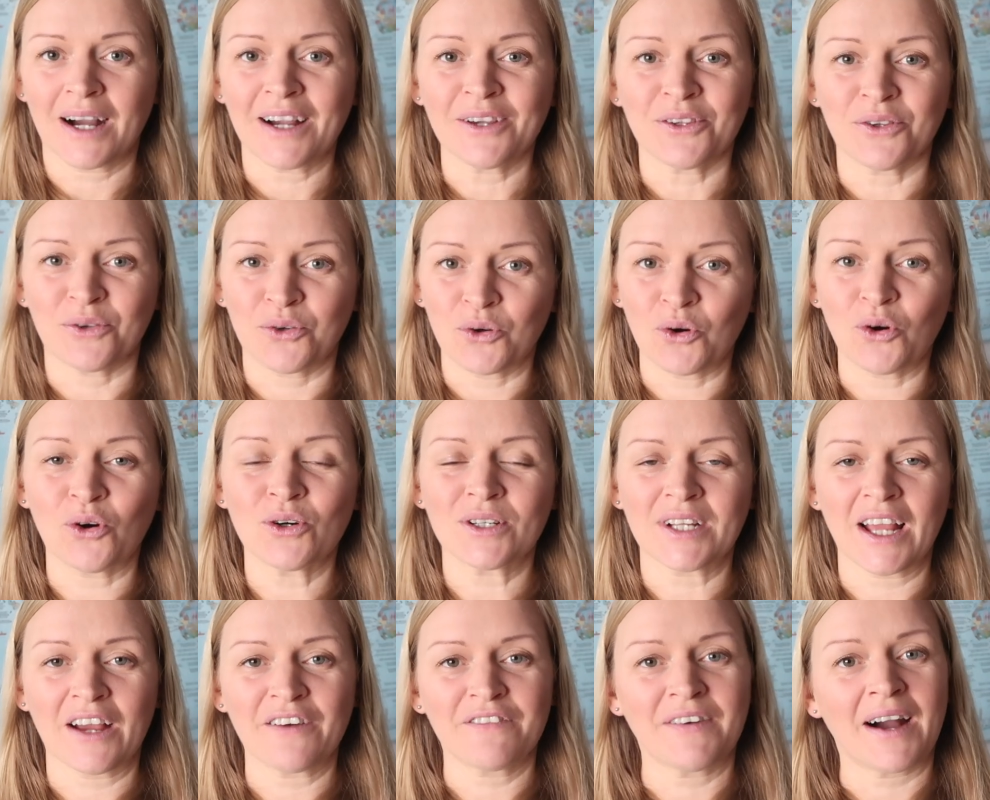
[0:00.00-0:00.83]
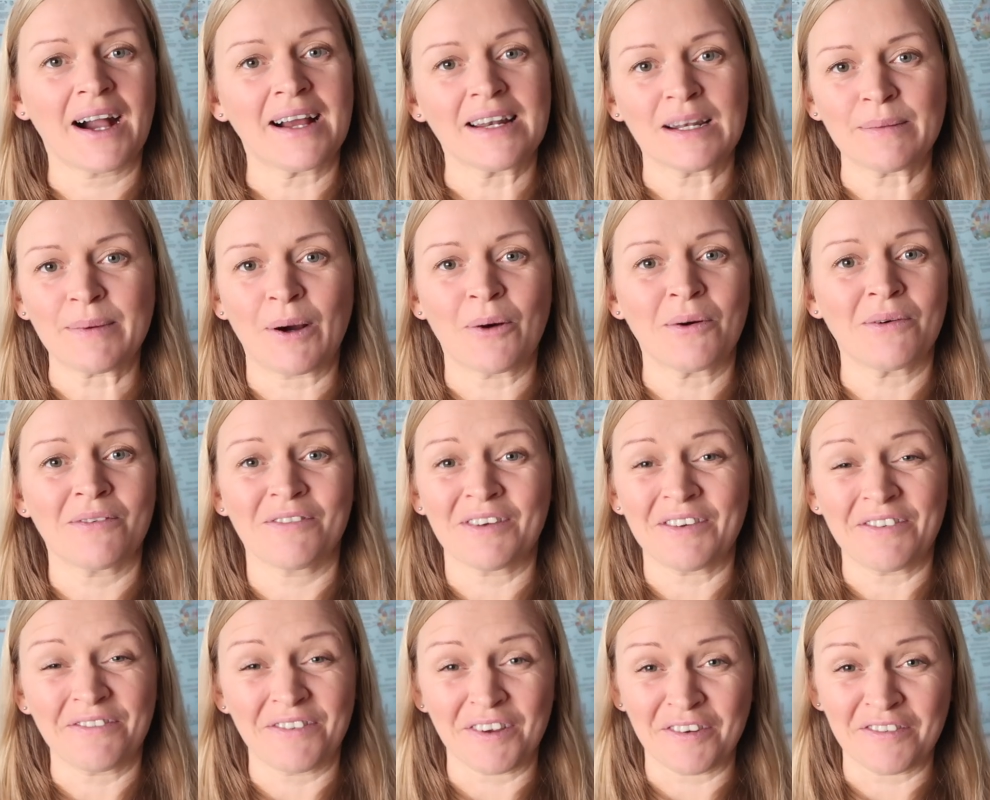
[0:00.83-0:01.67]
that, you could get fined
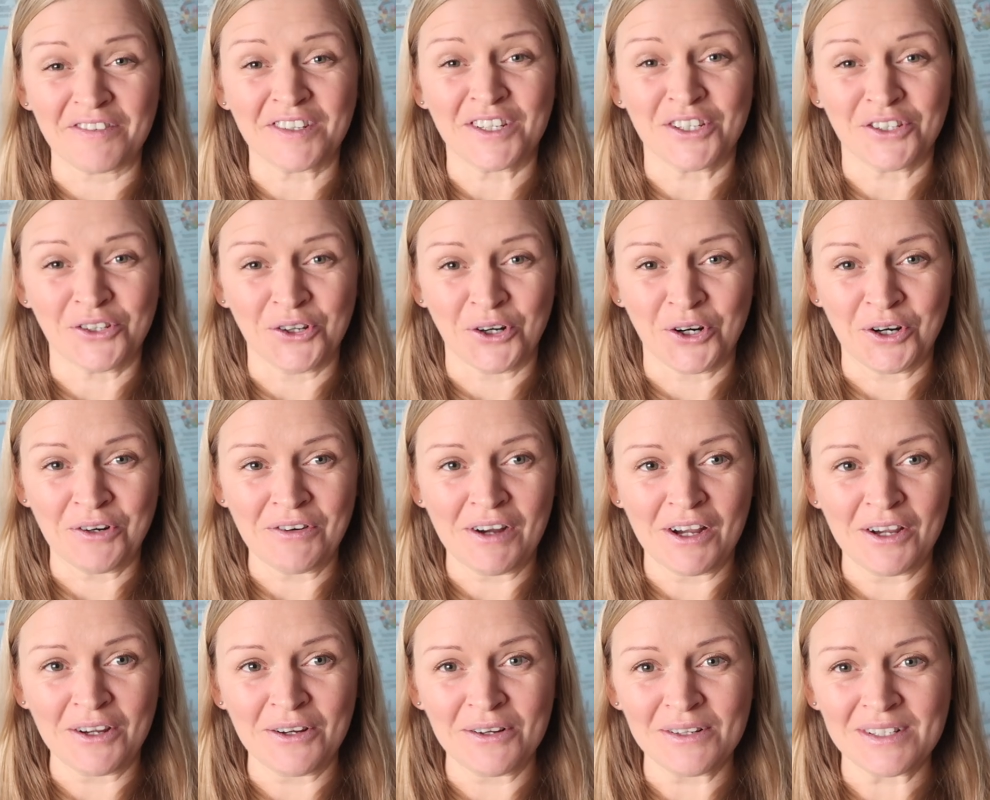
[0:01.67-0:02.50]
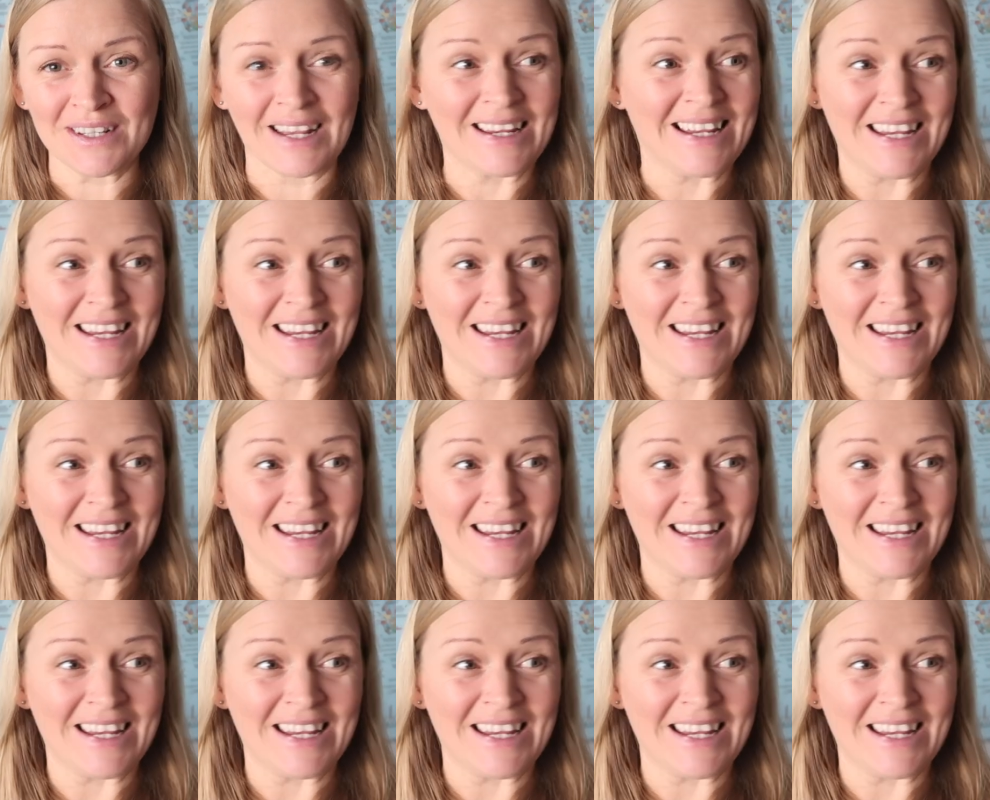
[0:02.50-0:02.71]
about 50 euros.